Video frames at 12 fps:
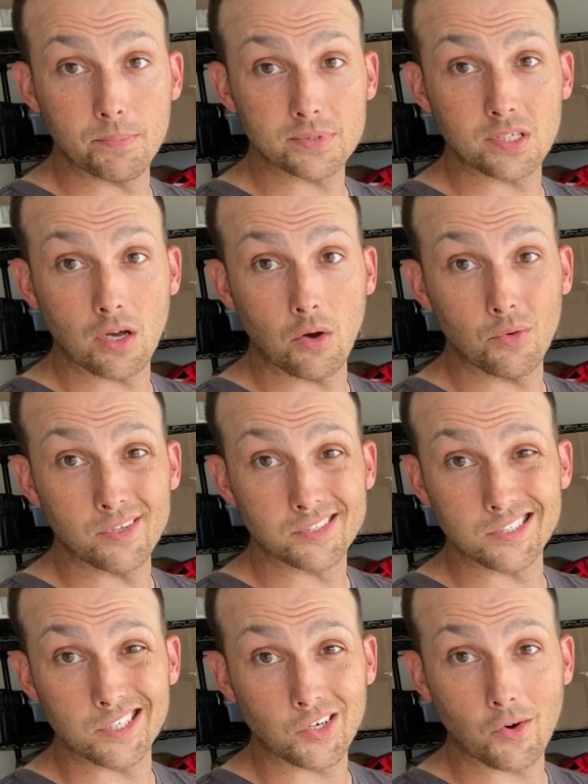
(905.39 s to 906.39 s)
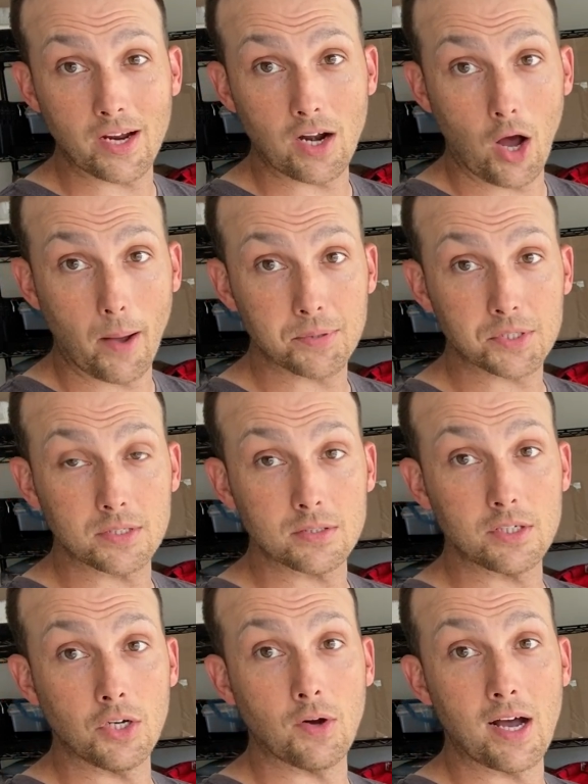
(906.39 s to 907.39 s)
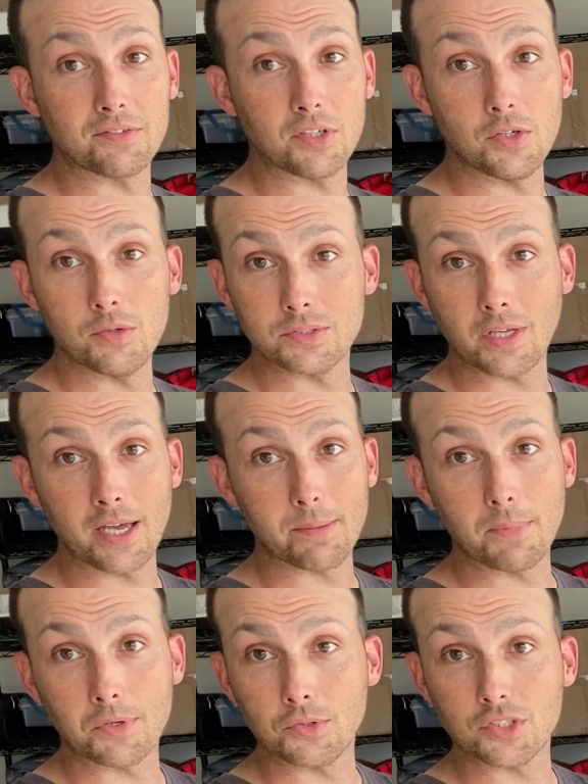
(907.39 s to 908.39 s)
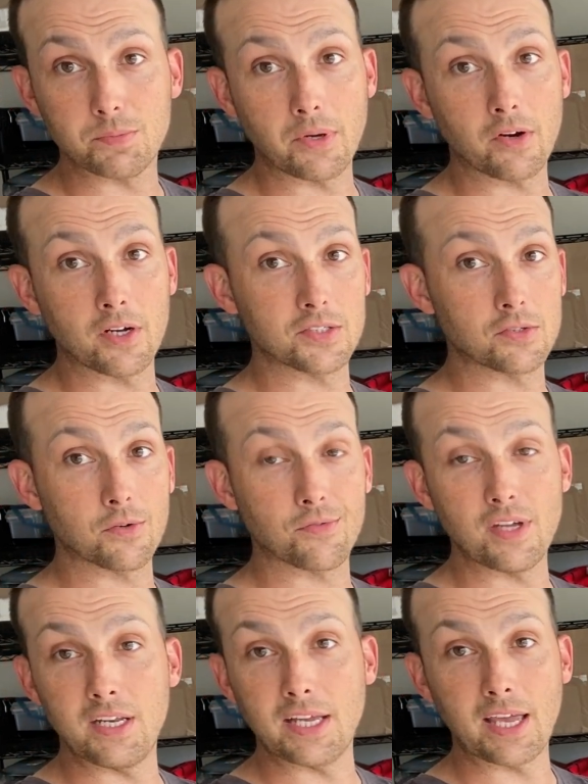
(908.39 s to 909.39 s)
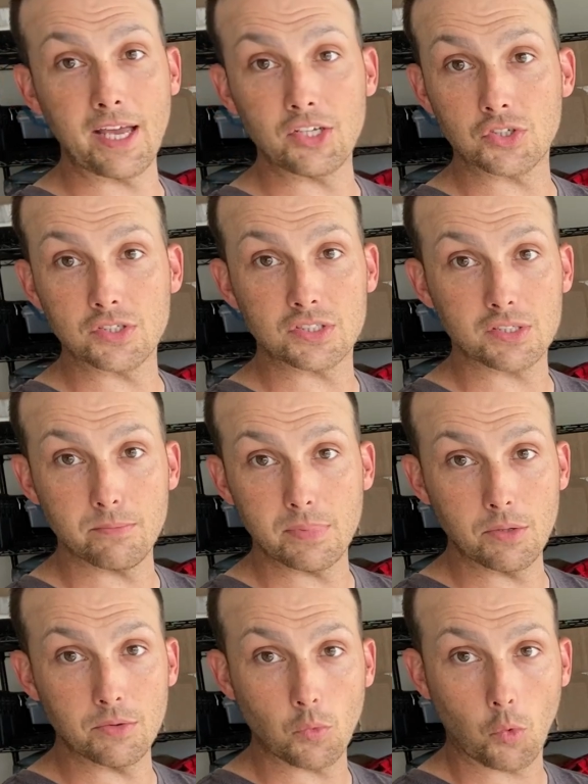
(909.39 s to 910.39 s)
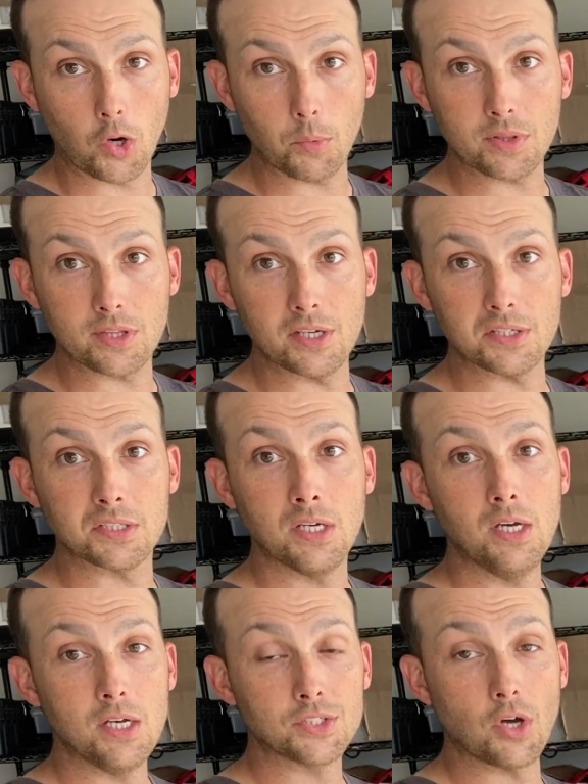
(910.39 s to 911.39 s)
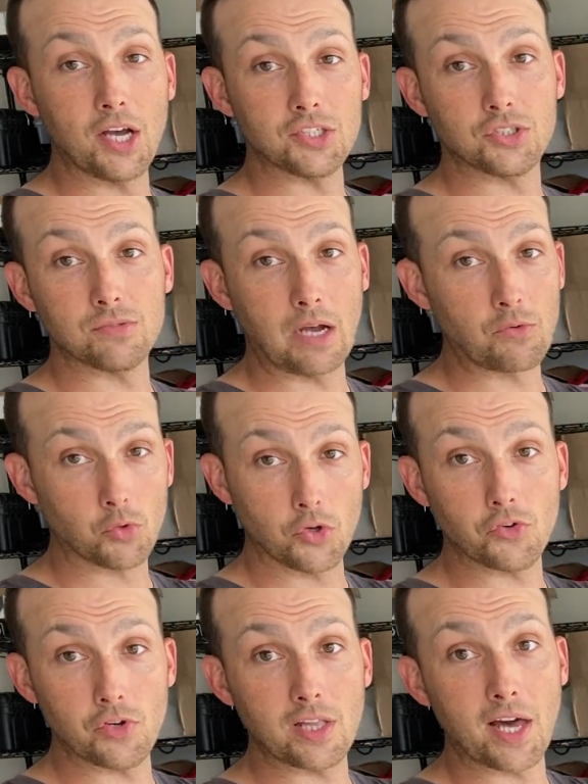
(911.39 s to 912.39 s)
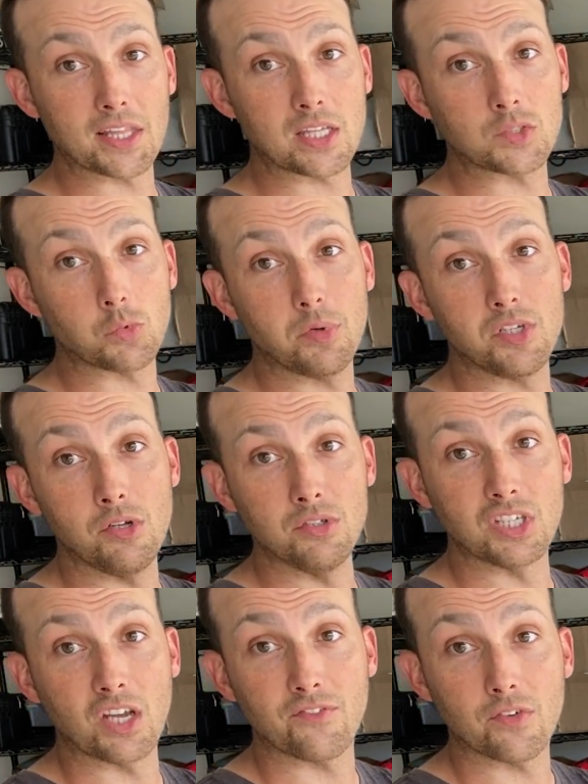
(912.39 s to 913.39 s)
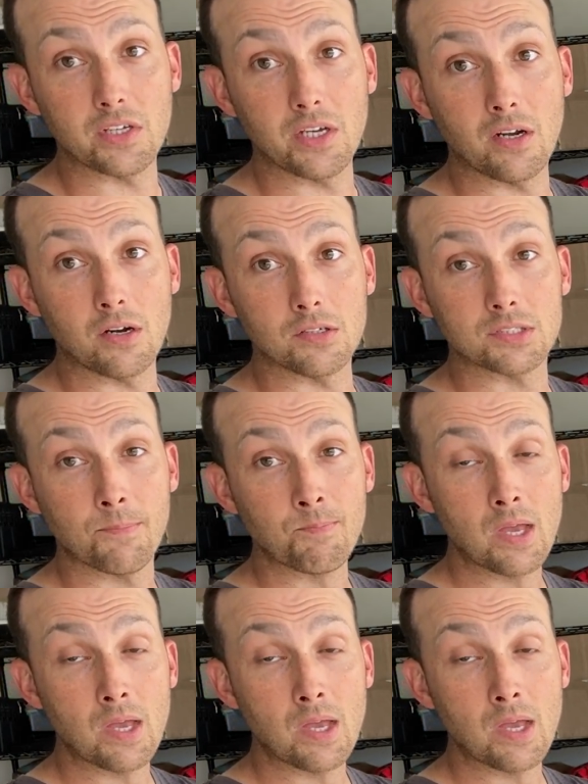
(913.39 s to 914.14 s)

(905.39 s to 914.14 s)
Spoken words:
So this is a great option. You don't have to use like mineral spirits or thinning agents to be able to work with this. So I really like this. We've been using it for years.